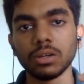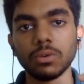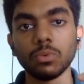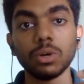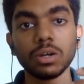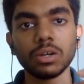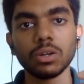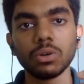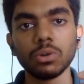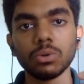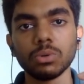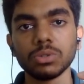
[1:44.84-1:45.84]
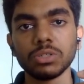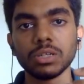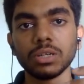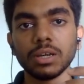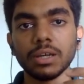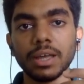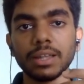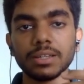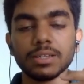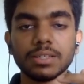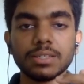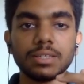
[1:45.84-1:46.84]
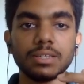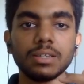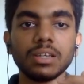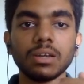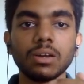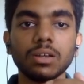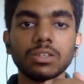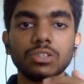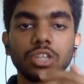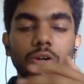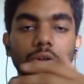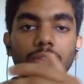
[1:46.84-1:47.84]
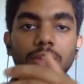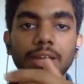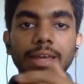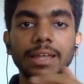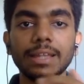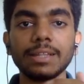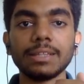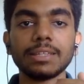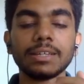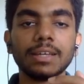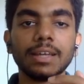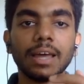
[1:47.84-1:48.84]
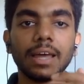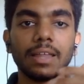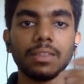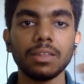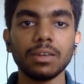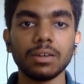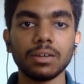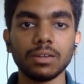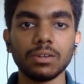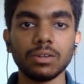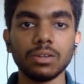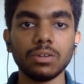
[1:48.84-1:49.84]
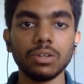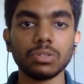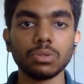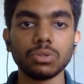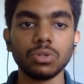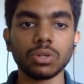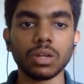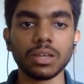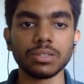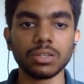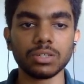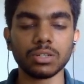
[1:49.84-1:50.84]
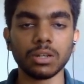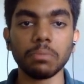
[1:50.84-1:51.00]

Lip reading: worker nodes and check on their health and their resource utilization.